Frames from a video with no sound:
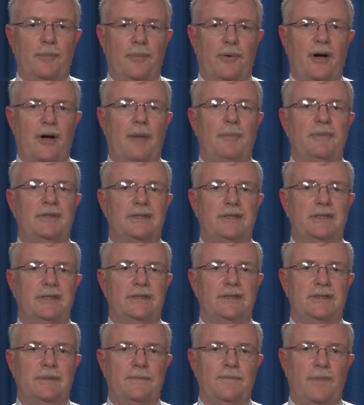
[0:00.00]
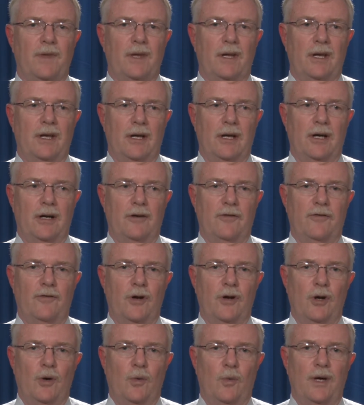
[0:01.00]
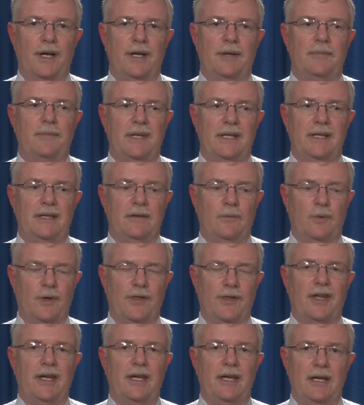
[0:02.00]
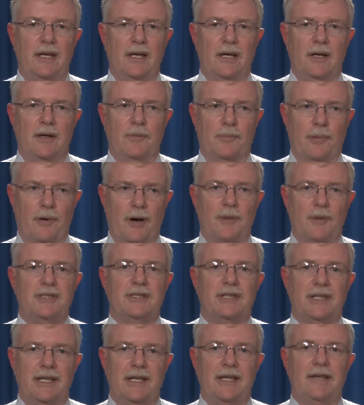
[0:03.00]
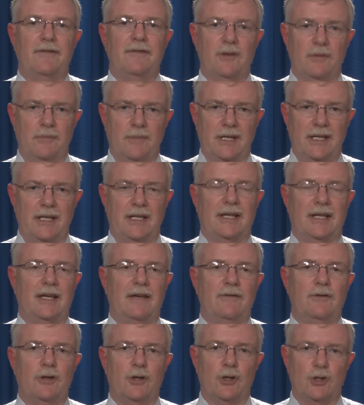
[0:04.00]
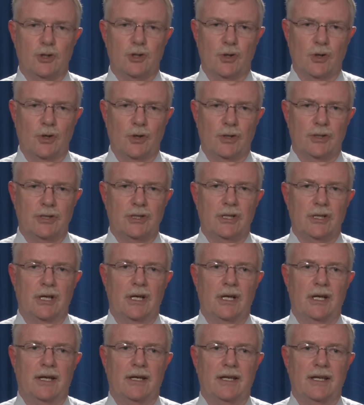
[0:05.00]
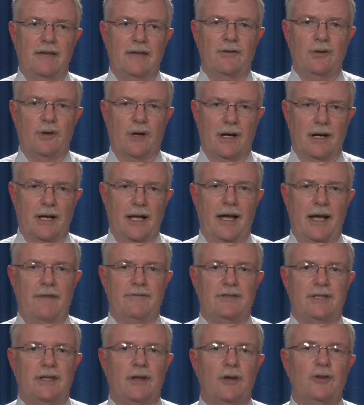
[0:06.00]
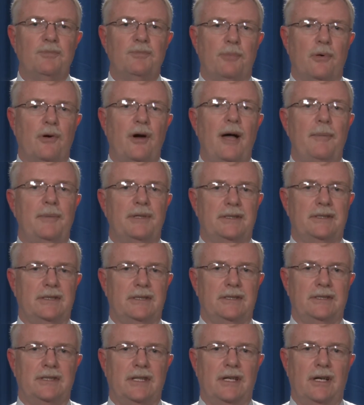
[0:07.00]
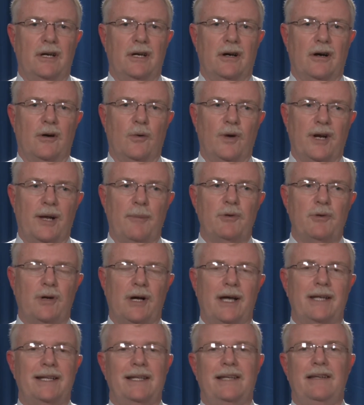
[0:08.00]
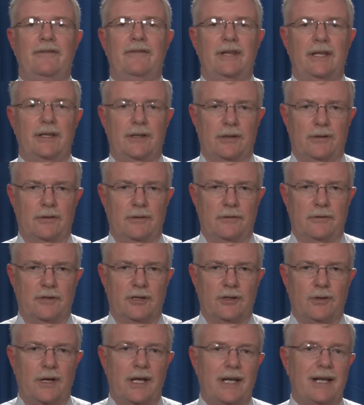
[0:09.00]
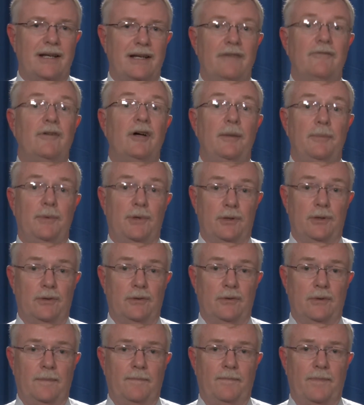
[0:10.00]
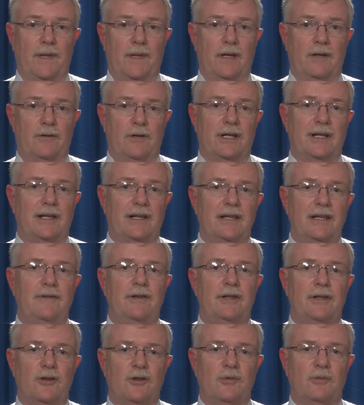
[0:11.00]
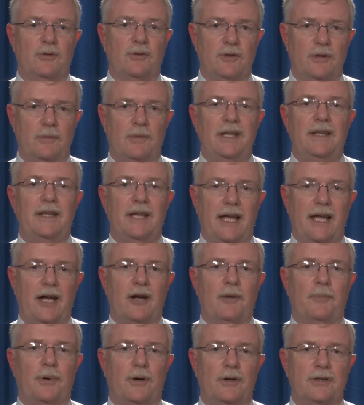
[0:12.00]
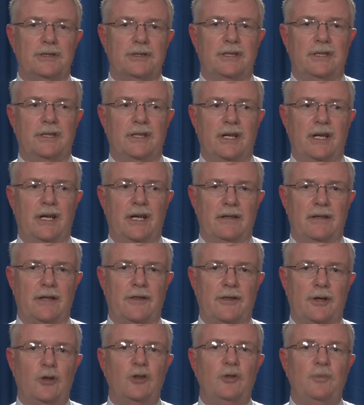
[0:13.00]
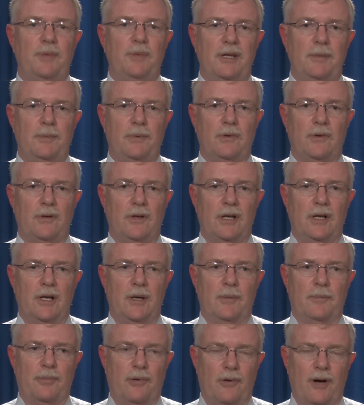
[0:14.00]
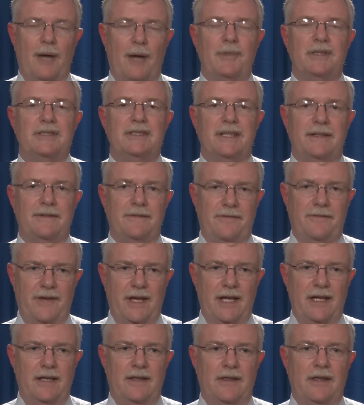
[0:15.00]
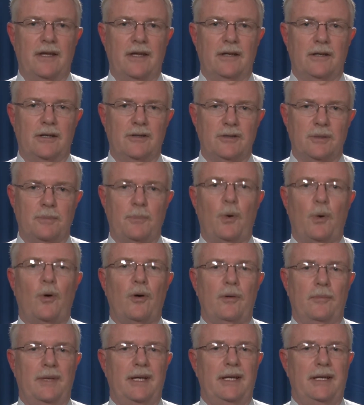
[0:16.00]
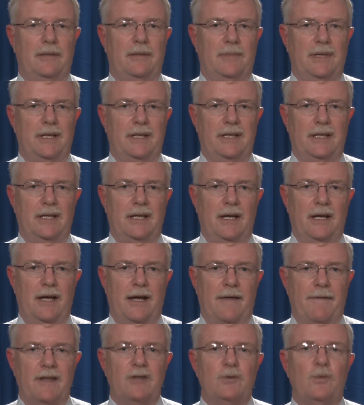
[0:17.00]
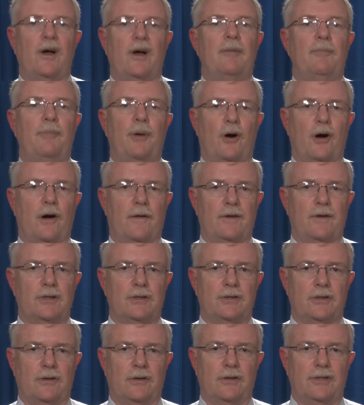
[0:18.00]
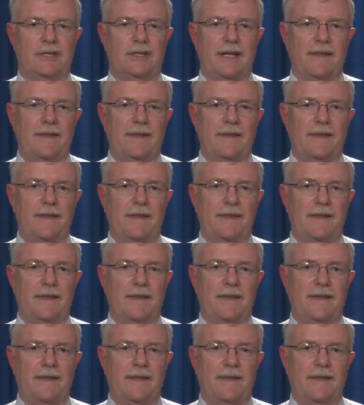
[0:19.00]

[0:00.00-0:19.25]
Promises of what they promised to give to me and give to the church and give to our lives. And those promises are what I'm trying to live into and trying to live up to. Trying to live into those, to be the kind of person that those people promised in faith to support me to be. And that's why I'm part of this church.